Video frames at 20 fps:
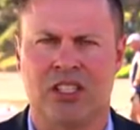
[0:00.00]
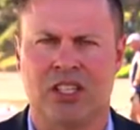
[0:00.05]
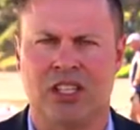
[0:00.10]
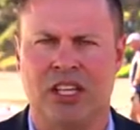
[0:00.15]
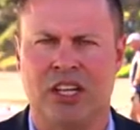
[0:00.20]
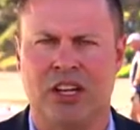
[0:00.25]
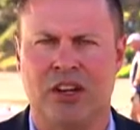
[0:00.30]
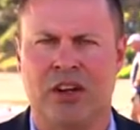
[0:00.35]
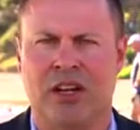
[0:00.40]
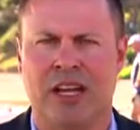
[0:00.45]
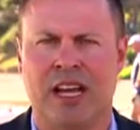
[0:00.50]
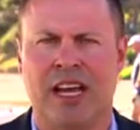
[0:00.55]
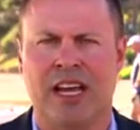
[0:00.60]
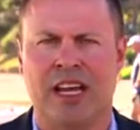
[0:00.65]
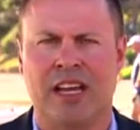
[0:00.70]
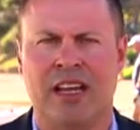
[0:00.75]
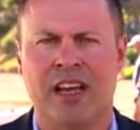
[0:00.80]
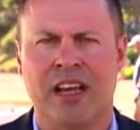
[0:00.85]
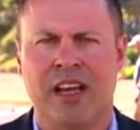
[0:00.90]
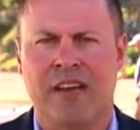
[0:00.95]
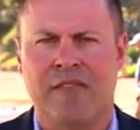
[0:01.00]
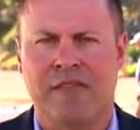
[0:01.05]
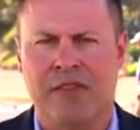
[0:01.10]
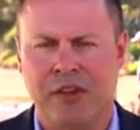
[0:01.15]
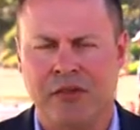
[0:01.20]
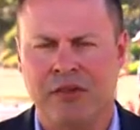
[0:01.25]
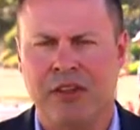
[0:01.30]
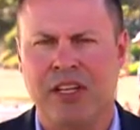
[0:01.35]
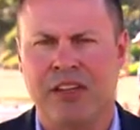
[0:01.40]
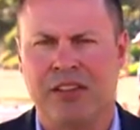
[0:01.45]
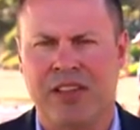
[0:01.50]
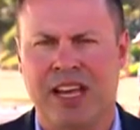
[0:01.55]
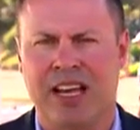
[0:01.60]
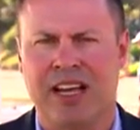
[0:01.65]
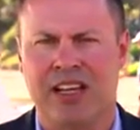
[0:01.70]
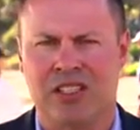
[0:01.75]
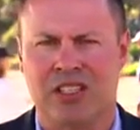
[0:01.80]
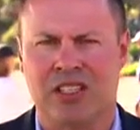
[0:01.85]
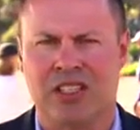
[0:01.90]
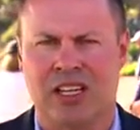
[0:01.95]
In the UK,
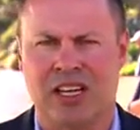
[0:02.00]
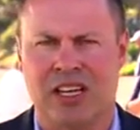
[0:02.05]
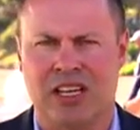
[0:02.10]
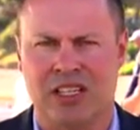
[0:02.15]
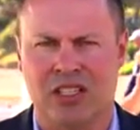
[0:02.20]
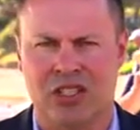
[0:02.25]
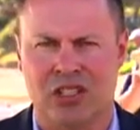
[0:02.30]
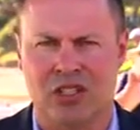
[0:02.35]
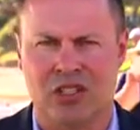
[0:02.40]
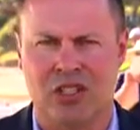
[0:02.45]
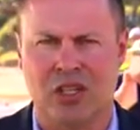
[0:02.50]
50,000 cases.